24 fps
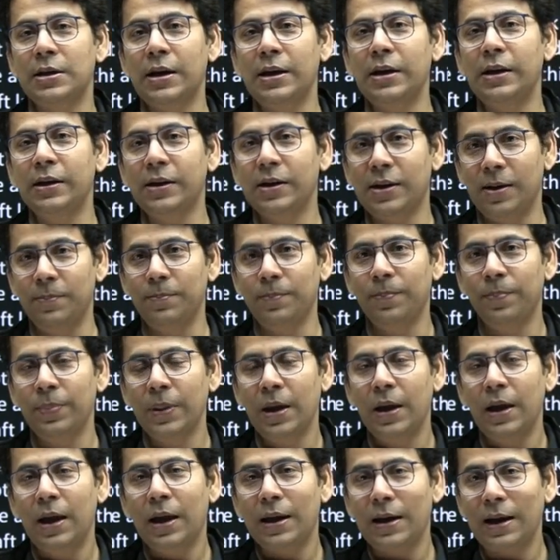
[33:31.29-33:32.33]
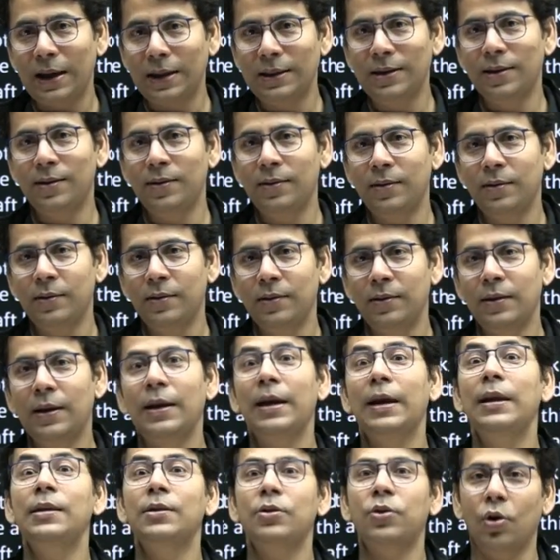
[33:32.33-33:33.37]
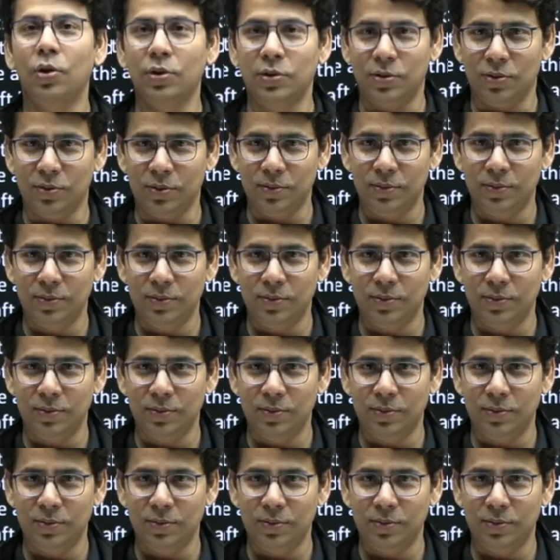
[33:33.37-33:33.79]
income, rather health also,